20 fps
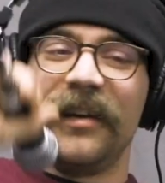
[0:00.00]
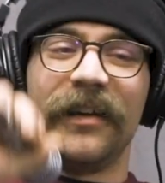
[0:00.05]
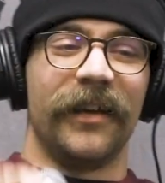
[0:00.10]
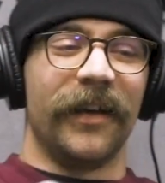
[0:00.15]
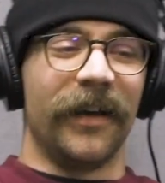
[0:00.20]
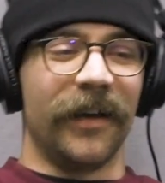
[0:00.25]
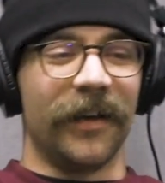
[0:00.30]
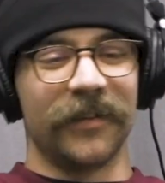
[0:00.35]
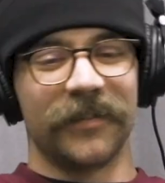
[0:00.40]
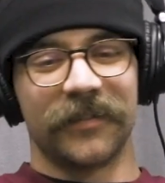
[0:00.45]

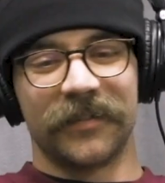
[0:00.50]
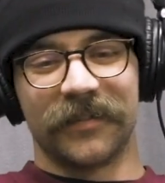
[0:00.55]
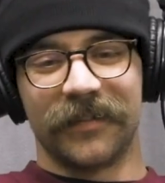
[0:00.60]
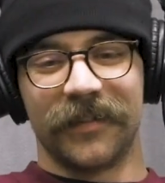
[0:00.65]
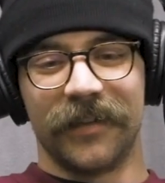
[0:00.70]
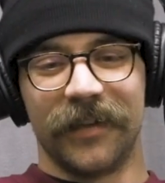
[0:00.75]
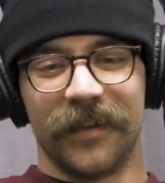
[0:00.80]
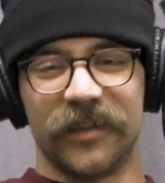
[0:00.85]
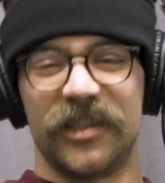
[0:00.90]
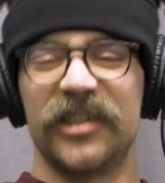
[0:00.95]
Yeah.
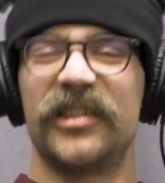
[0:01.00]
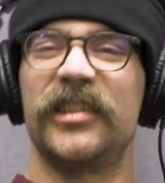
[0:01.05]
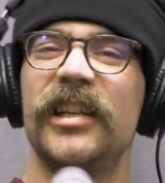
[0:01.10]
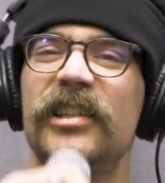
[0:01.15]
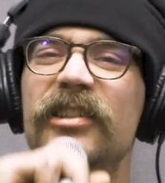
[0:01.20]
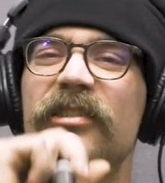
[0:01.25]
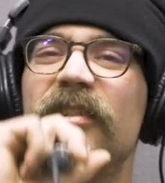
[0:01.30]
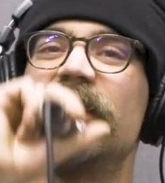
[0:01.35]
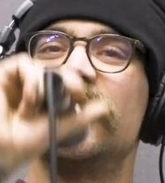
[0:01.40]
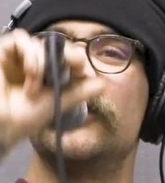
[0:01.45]
Just
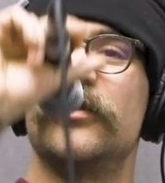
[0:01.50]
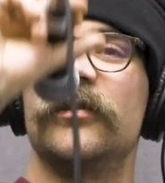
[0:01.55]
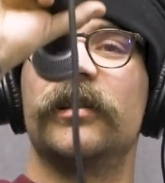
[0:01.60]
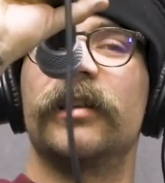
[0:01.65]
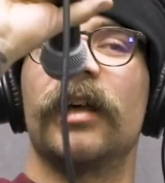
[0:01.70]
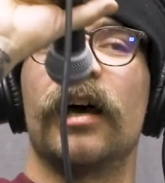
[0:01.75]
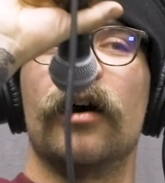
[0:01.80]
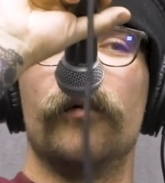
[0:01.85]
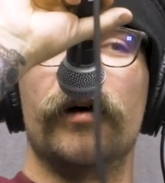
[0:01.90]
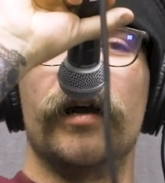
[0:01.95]
easier to do it
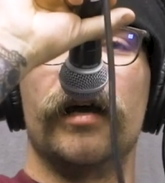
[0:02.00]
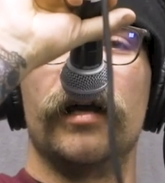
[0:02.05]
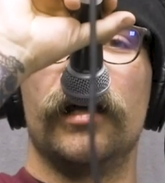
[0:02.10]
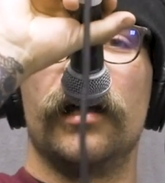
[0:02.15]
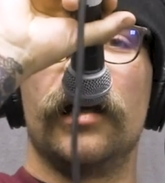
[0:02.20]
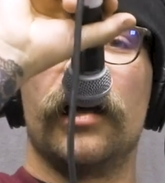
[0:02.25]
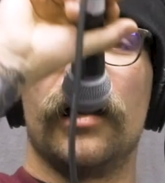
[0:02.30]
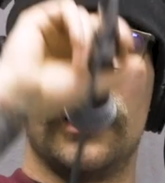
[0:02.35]
that way.